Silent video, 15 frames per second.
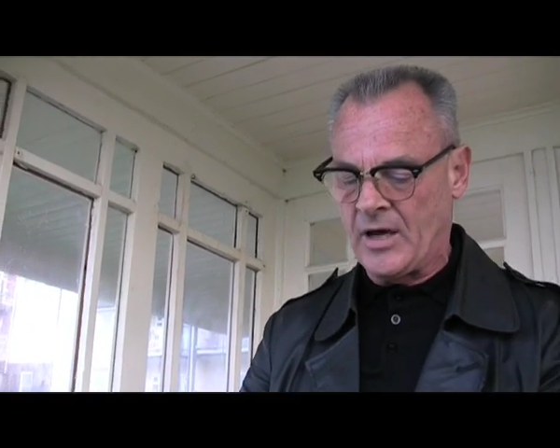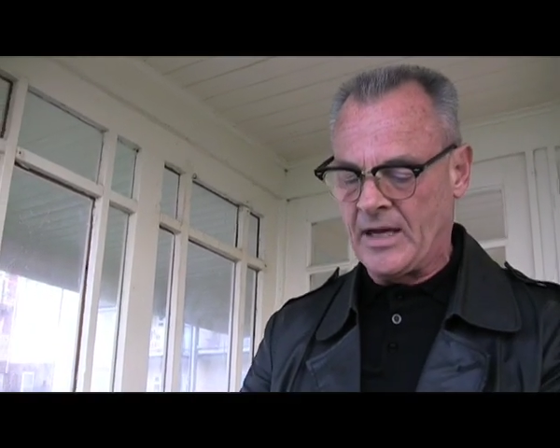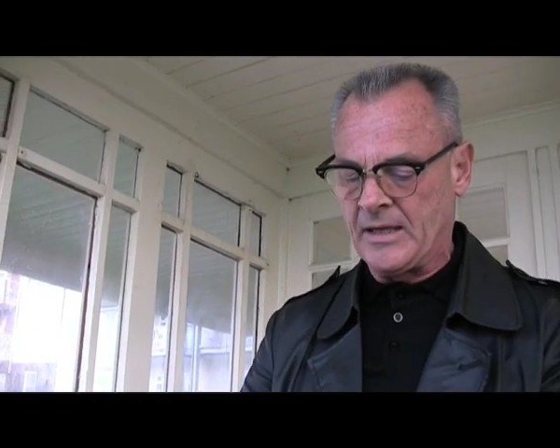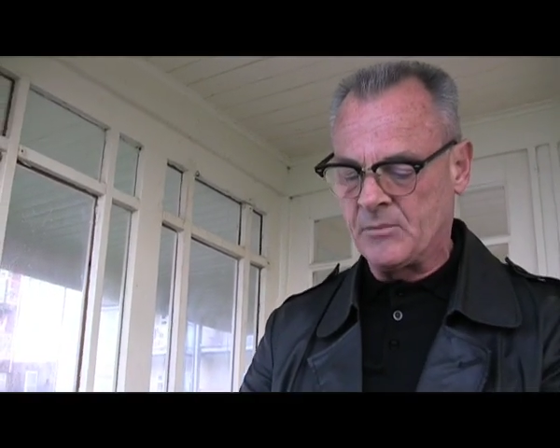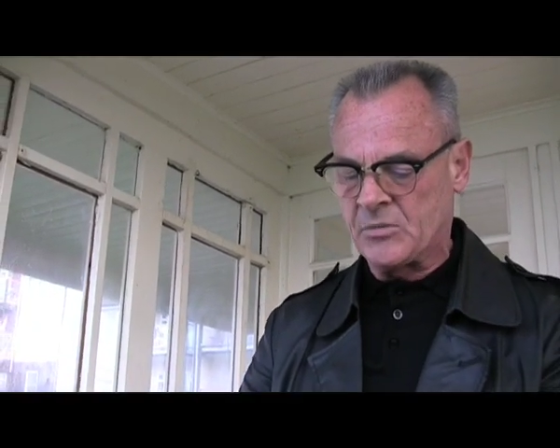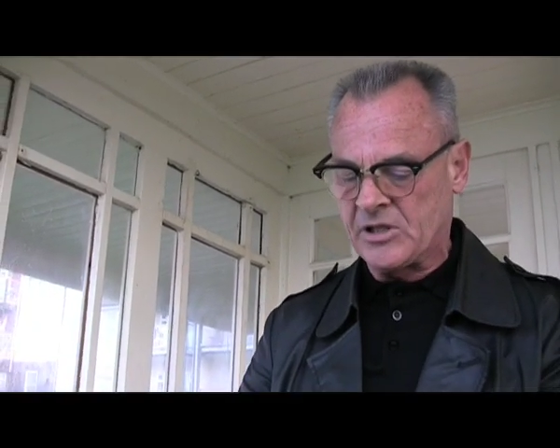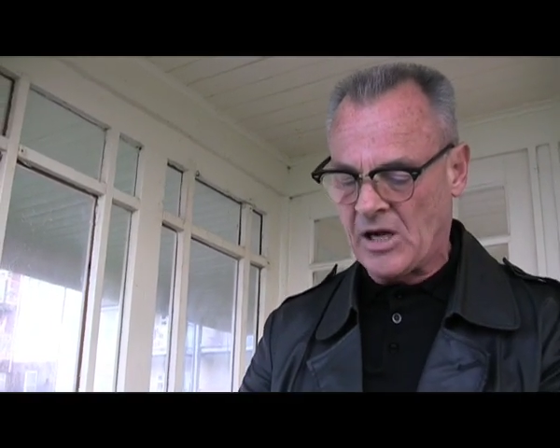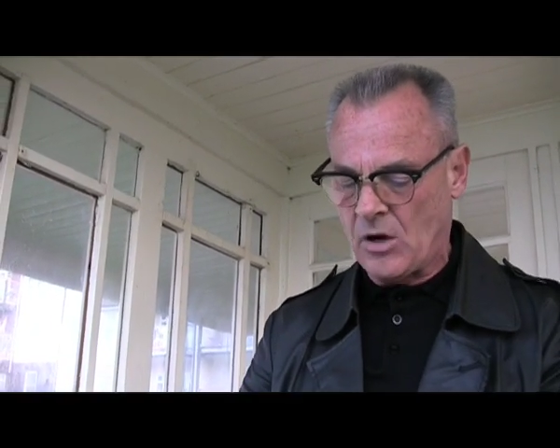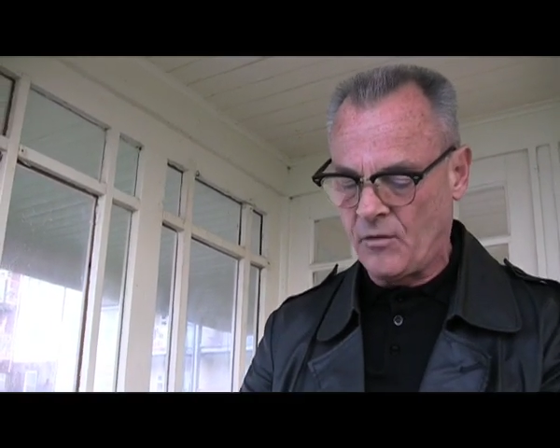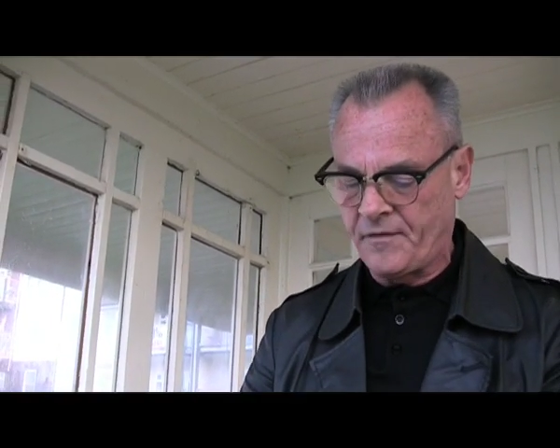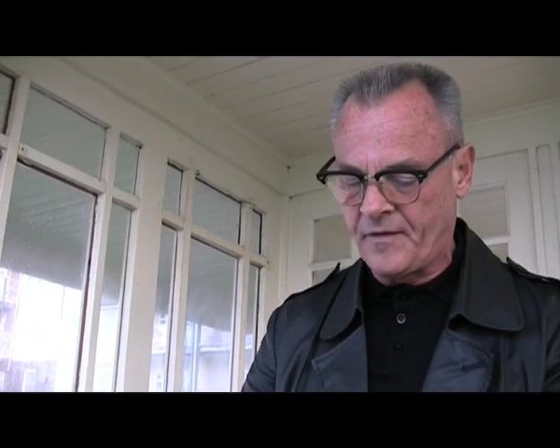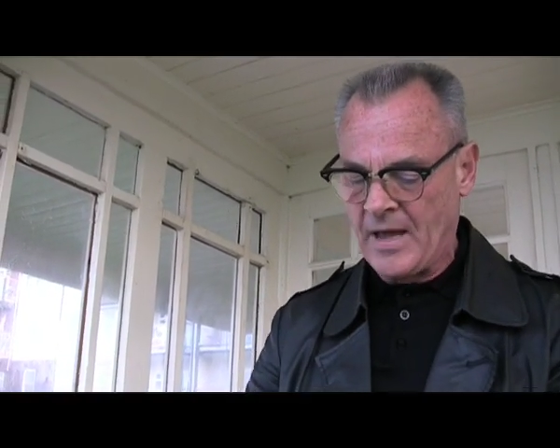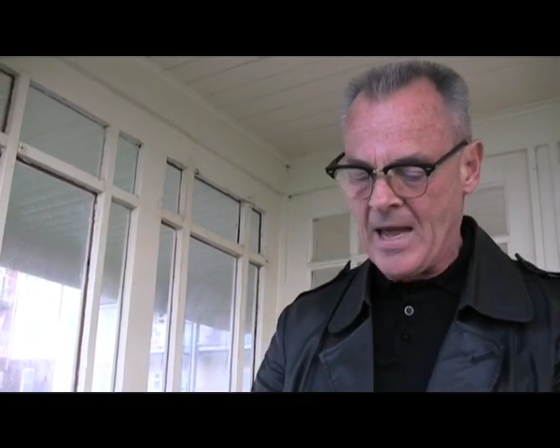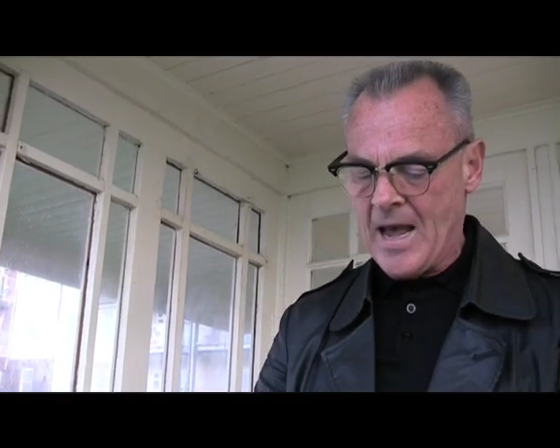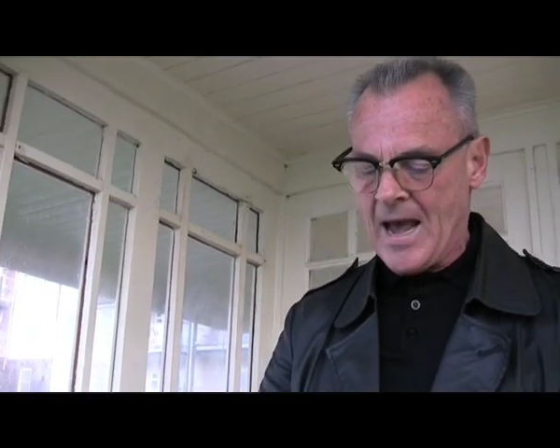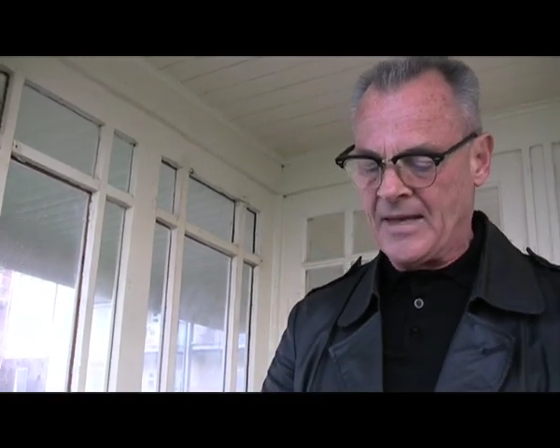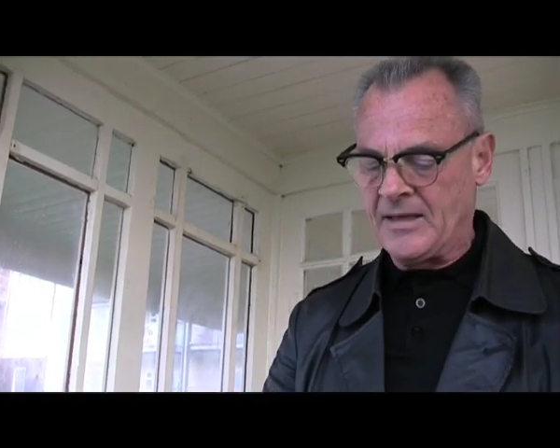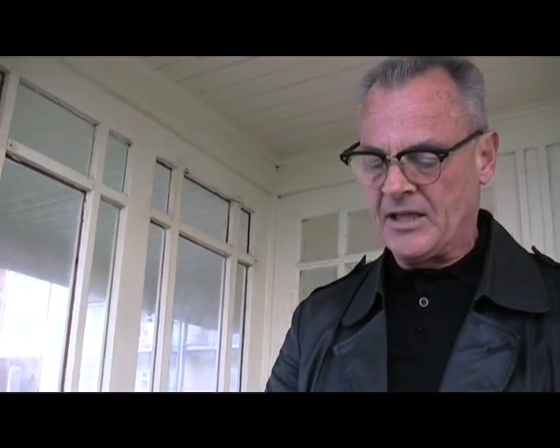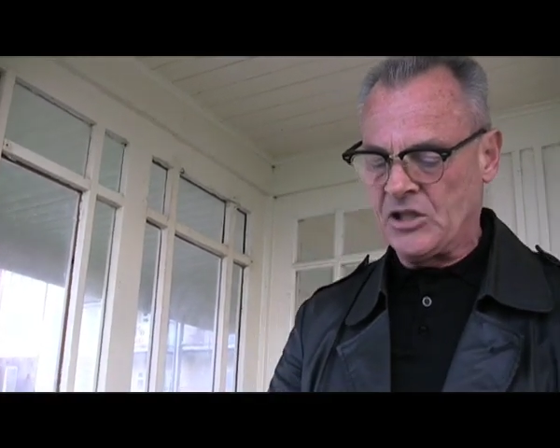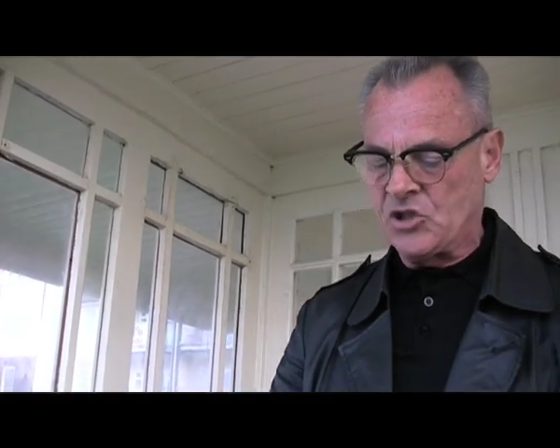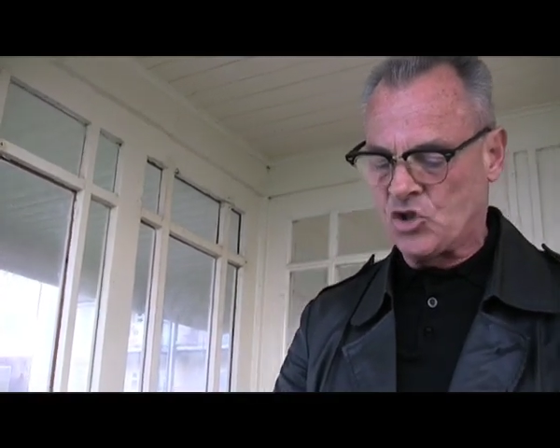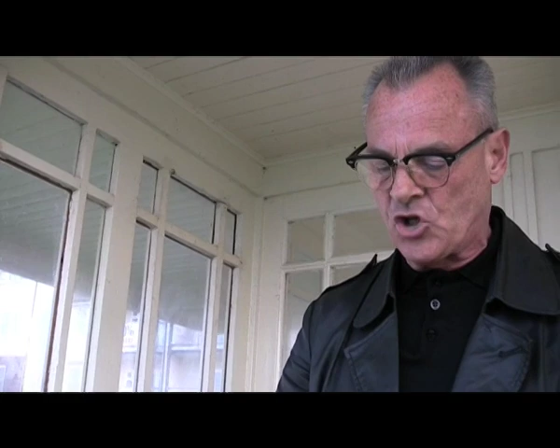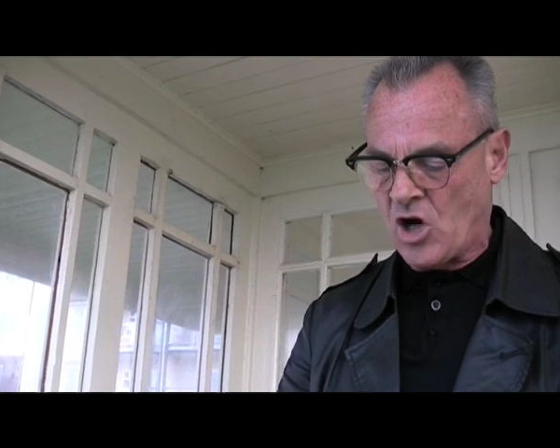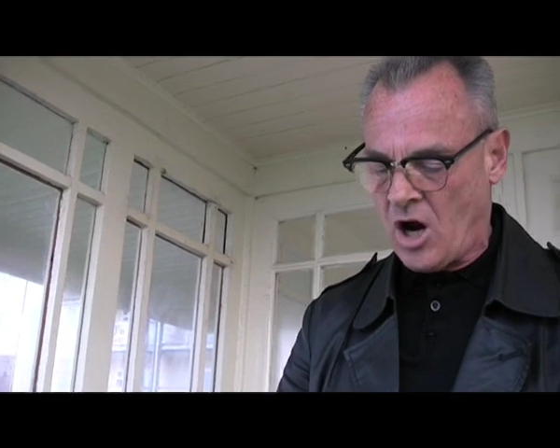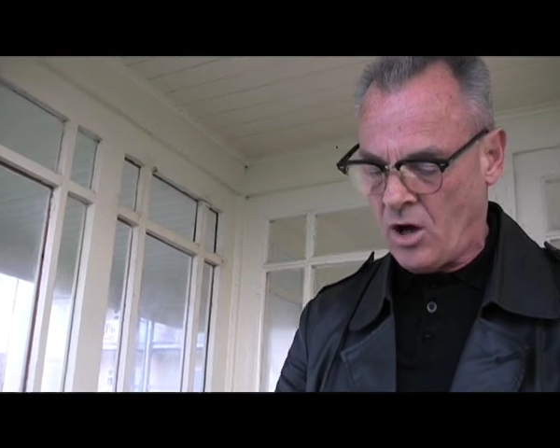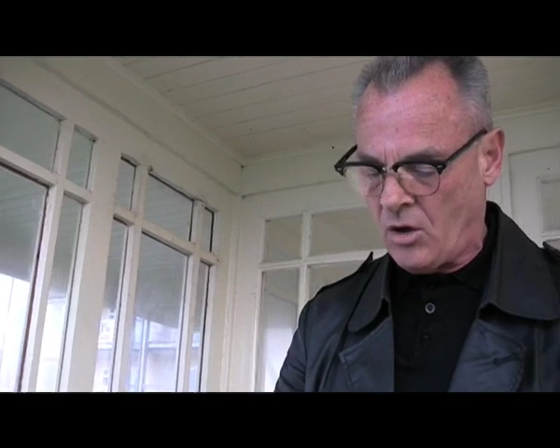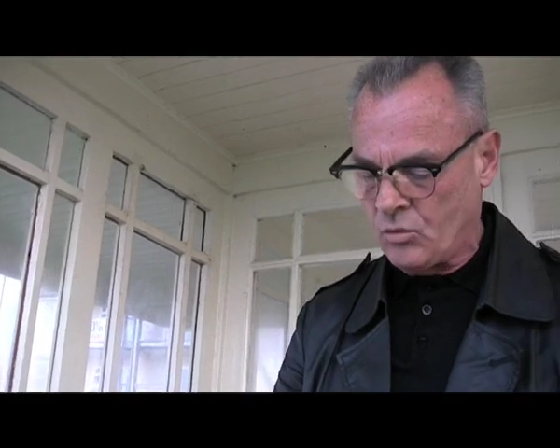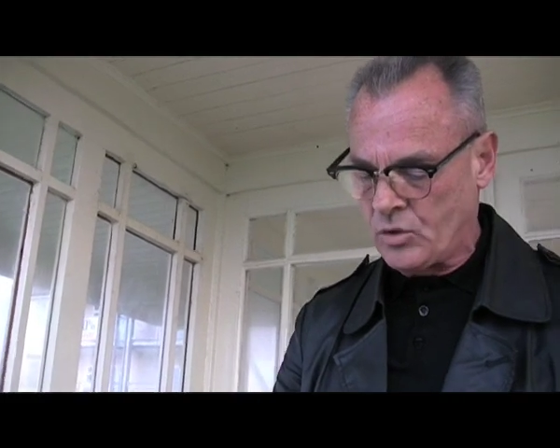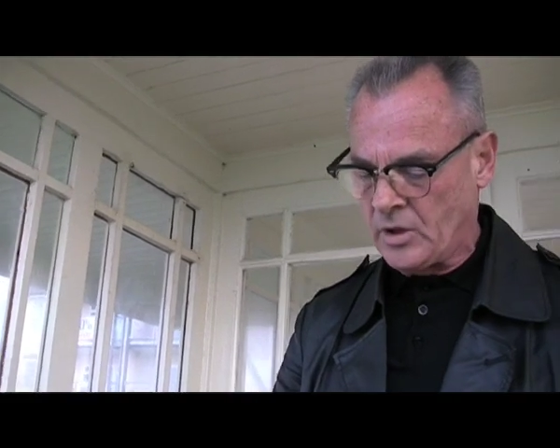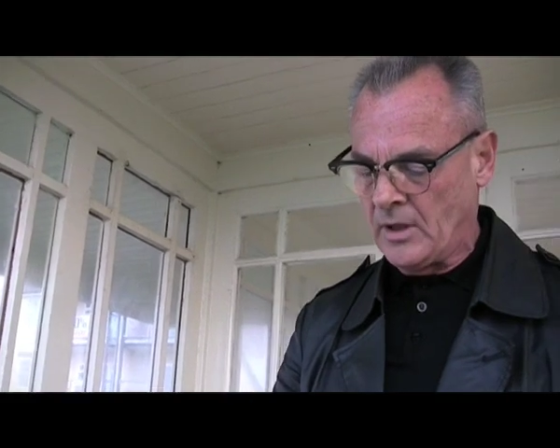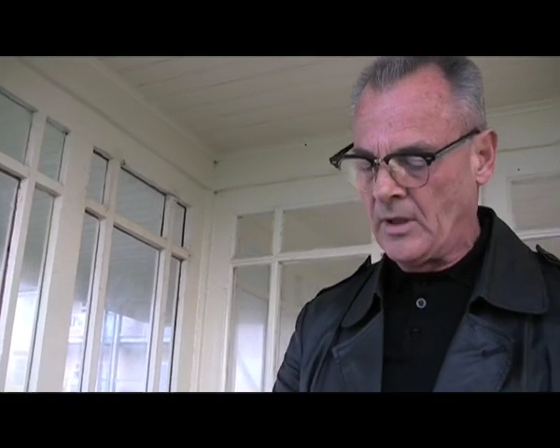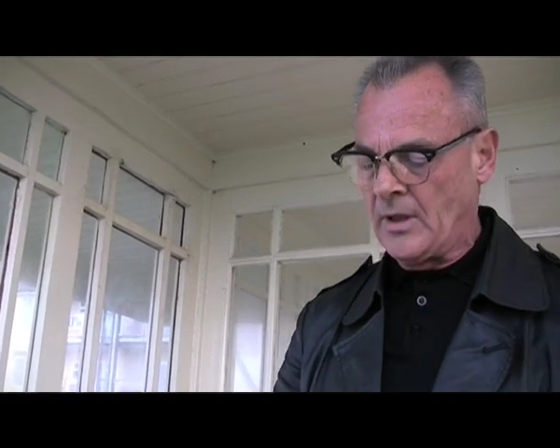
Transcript: himself and his child